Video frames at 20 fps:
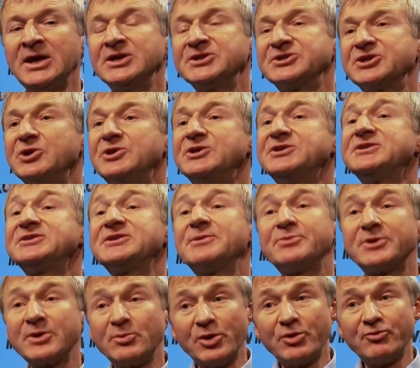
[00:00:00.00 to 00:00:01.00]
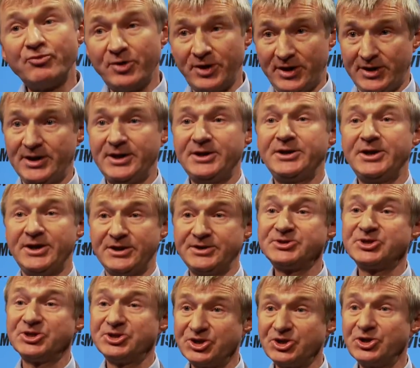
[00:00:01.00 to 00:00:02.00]
So this is something we really
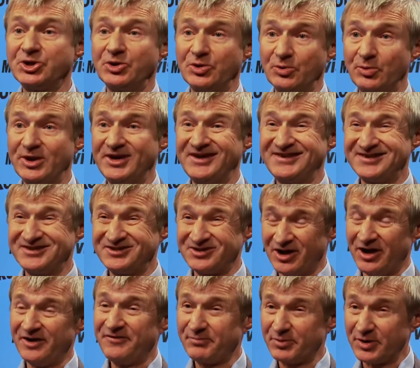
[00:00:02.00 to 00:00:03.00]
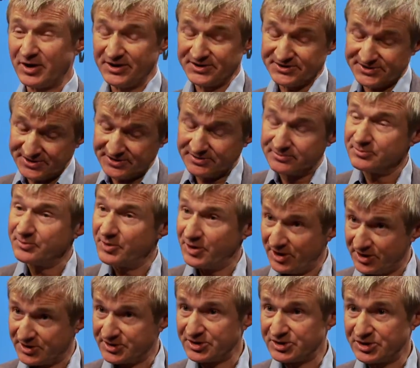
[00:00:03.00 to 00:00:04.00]
need to do. We need to drive pricing, we
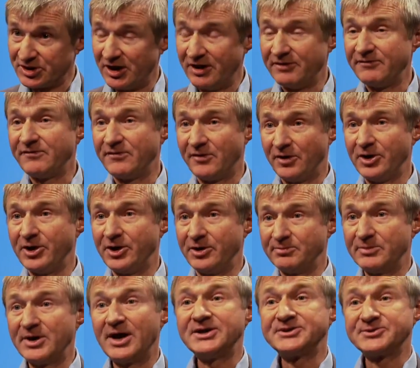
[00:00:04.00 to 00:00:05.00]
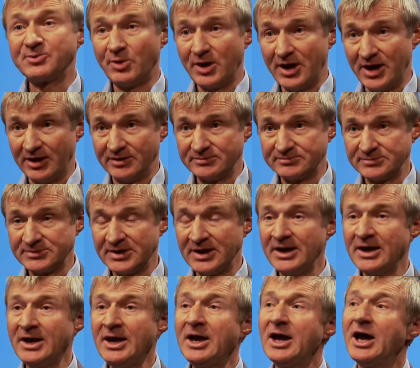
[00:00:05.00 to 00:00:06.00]
need to drive volume as well.
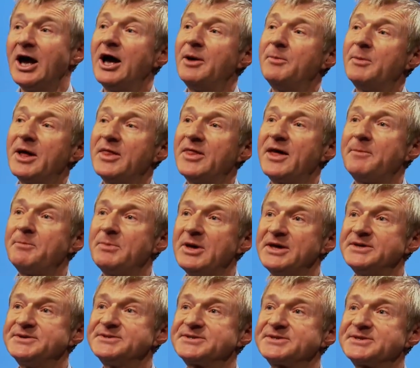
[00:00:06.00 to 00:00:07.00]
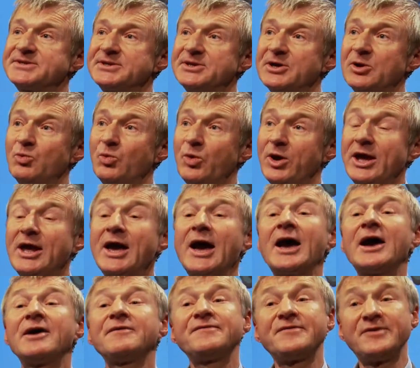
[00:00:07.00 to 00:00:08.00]
And that means that we
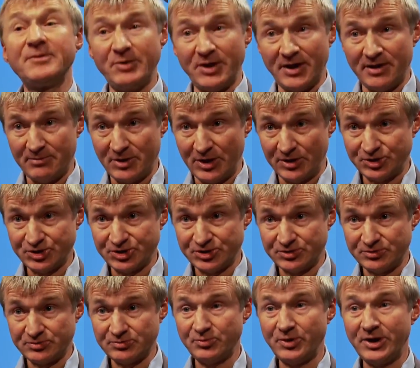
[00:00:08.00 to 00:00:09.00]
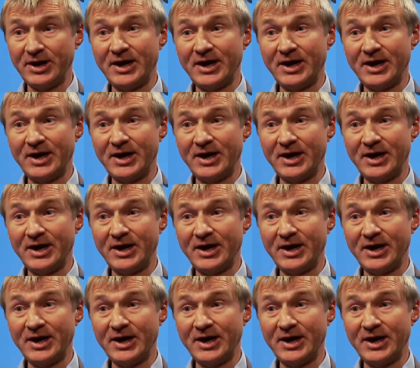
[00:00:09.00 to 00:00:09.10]
have to be emotional, we